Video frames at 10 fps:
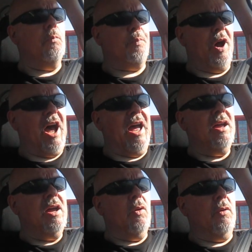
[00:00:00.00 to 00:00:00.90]
but
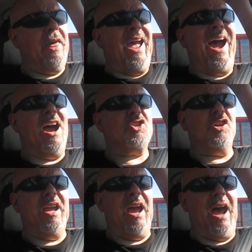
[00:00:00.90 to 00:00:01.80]
they
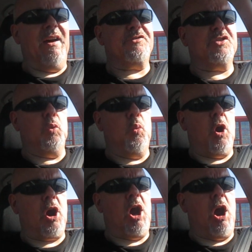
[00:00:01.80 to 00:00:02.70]
actually have to
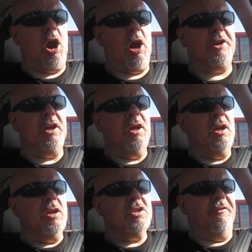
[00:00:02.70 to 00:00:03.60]
work hard
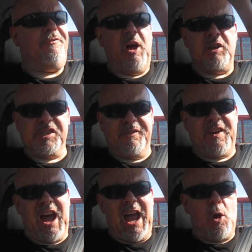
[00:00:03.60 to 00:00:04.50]
to
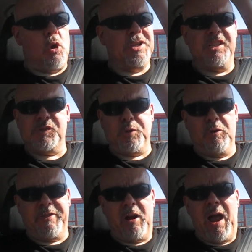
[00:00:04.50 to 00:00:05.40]
falsify or
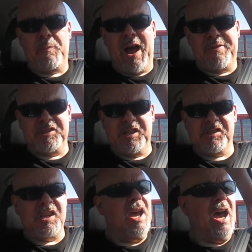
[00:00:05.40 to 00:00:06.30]
disprove their
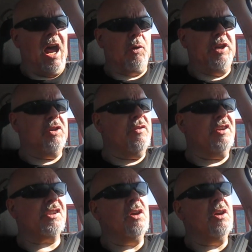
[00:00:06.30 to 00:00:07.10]
hypothesis. How do we do this?